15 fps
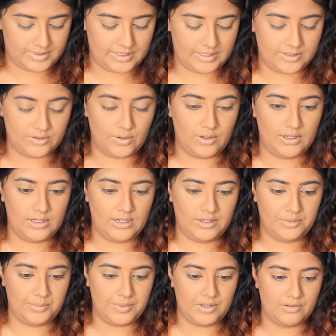It's got a little
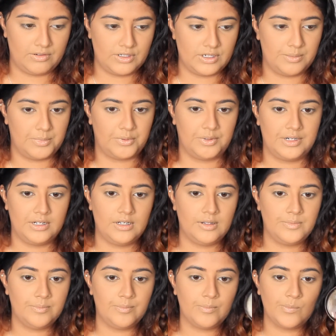bit of shimmer in it.
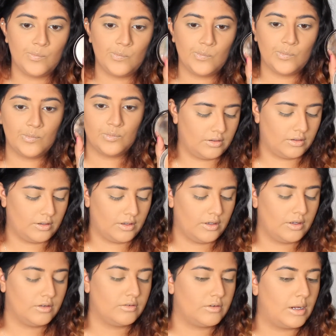
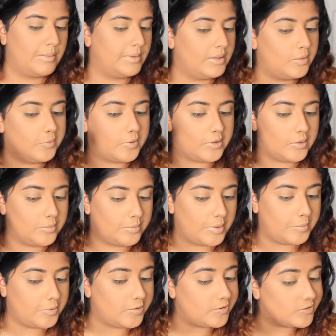Grab a little bit on my
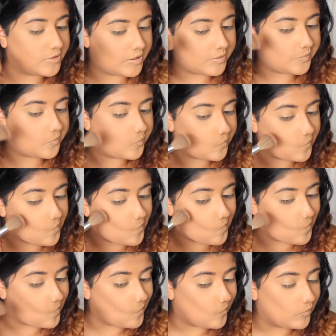brush and
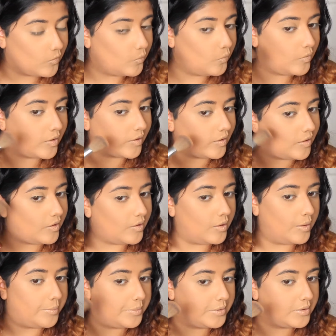work it
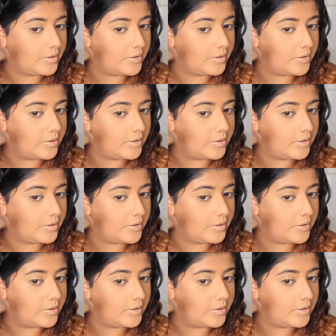up.